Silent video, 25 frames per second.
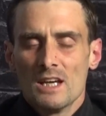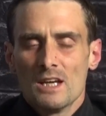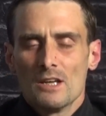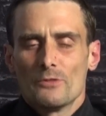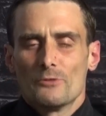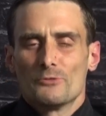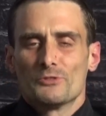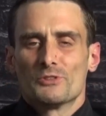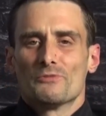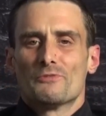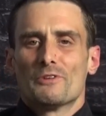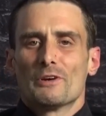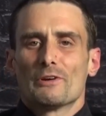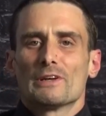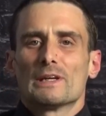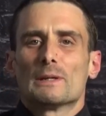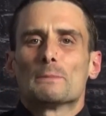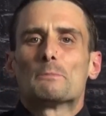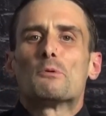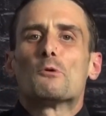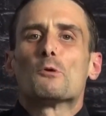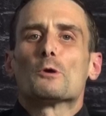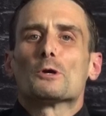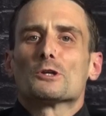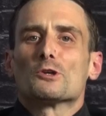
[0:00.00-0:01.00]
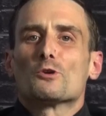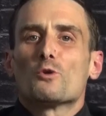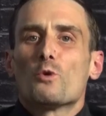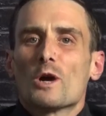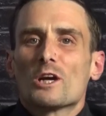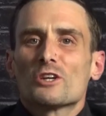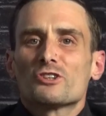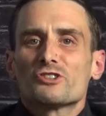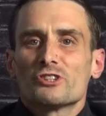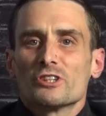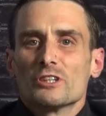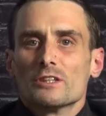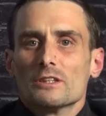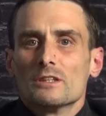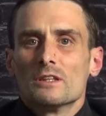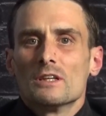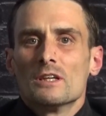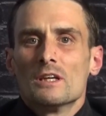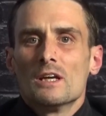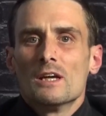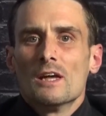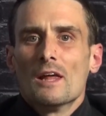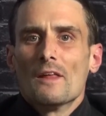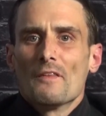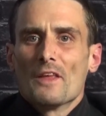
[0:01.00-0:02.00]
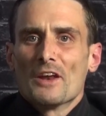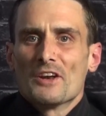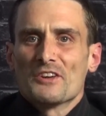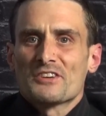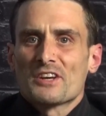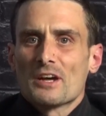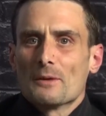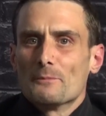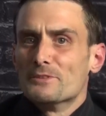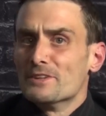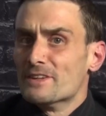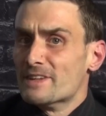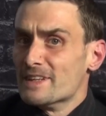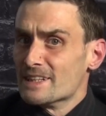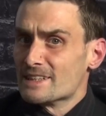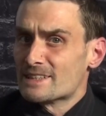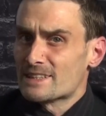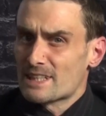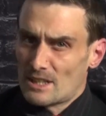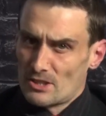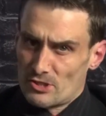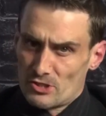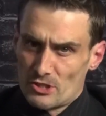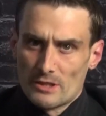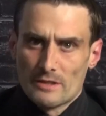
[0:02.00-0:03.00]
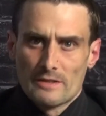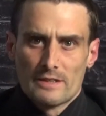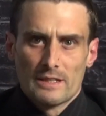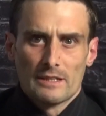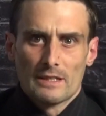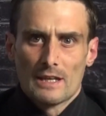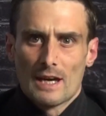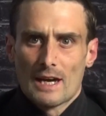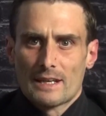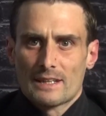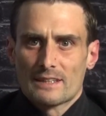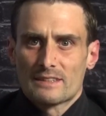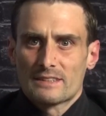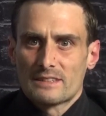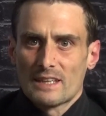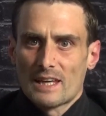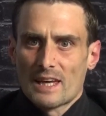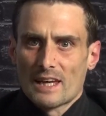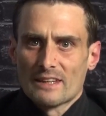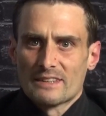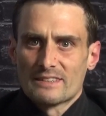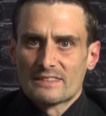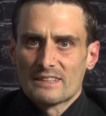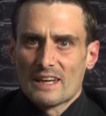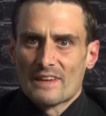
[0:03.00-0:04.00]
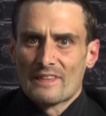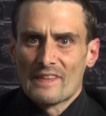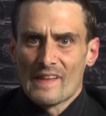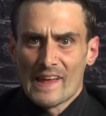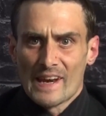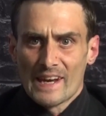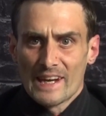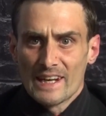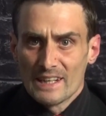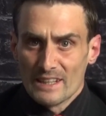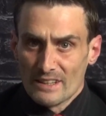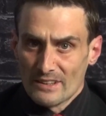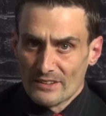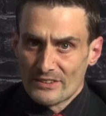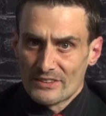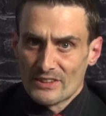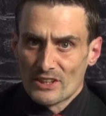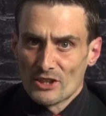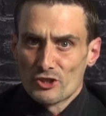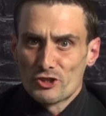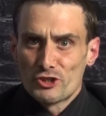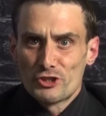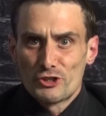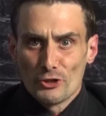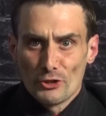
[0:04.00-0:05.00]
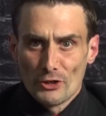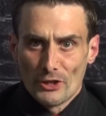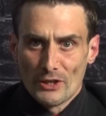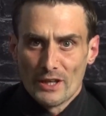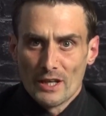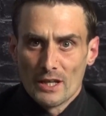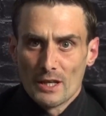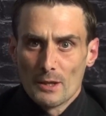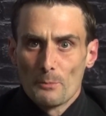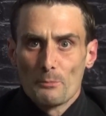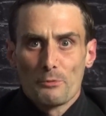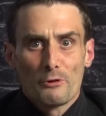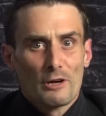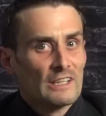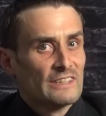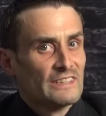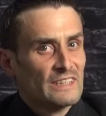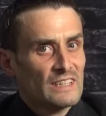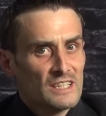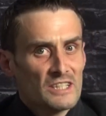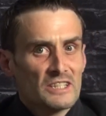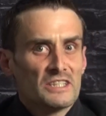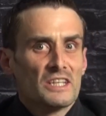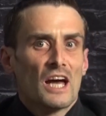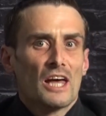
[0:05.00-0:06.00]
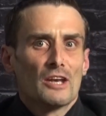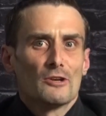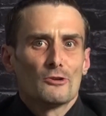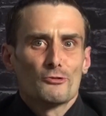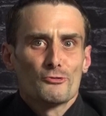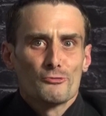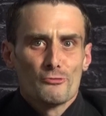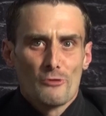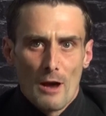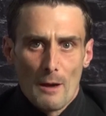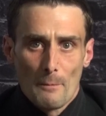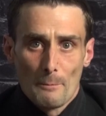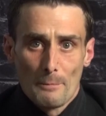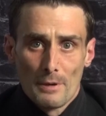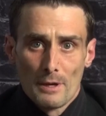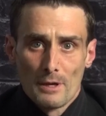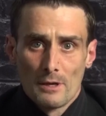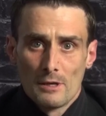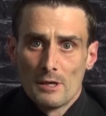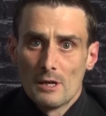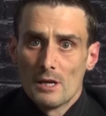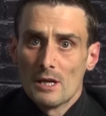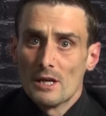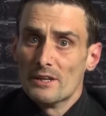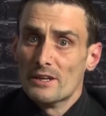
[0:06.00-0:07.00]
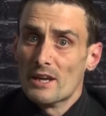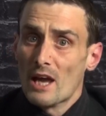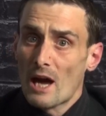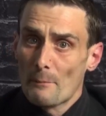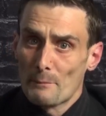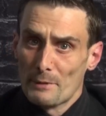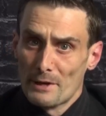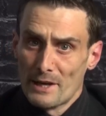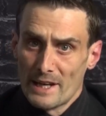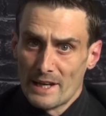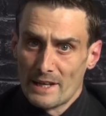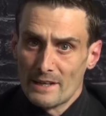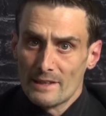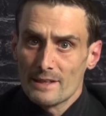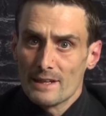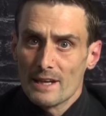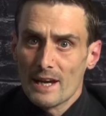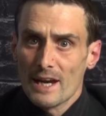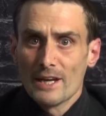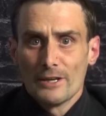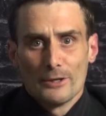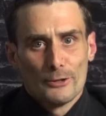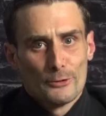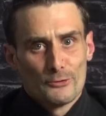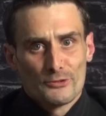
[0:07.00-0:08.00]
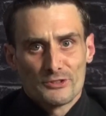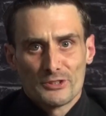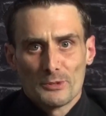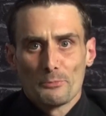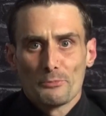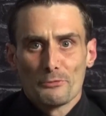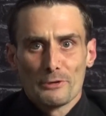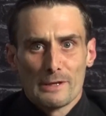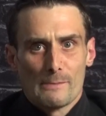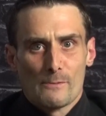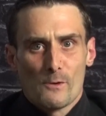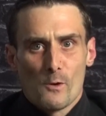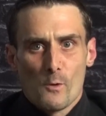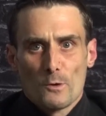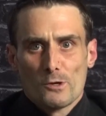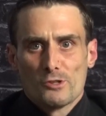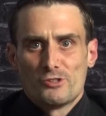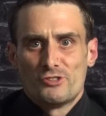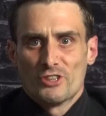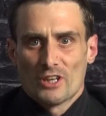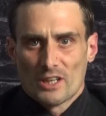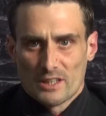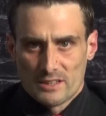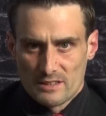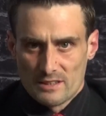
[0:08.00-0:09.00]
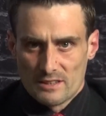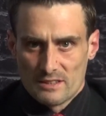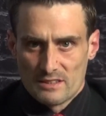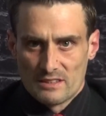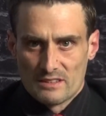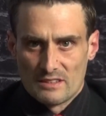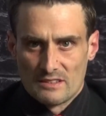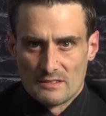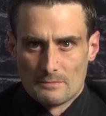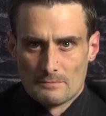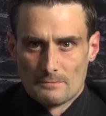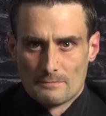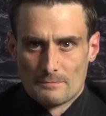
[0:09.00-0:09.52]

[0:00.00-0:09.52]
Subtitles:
There's a very important question that has come to the attention of the United States, and that is, should President Donald Trump nominate a new Supreme Court justice?